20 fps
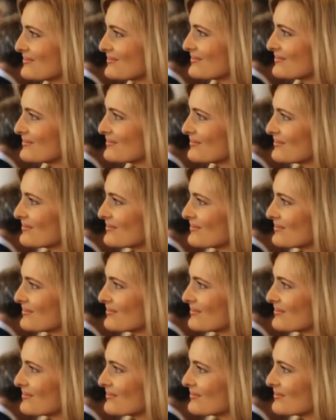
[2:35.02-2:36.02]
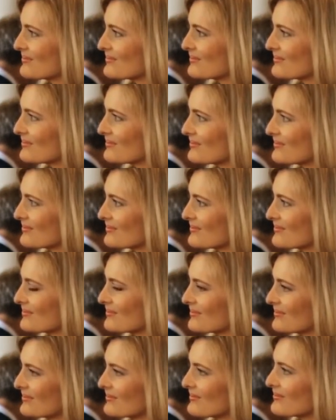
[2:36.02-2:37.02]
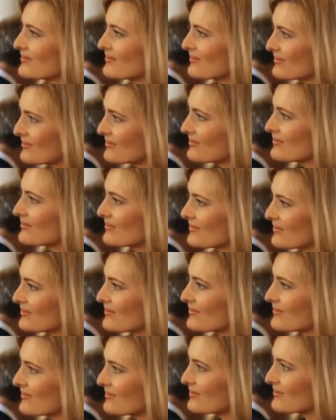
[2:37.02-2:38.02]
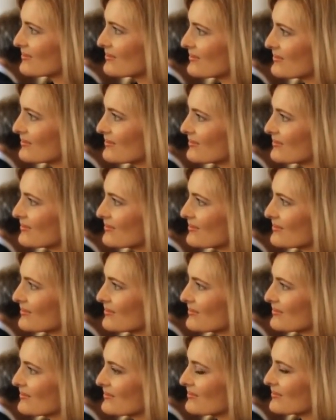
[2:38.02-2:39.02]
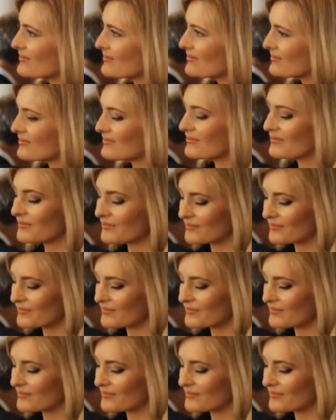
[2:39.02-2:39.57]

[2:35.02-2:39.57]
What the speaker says: (silent)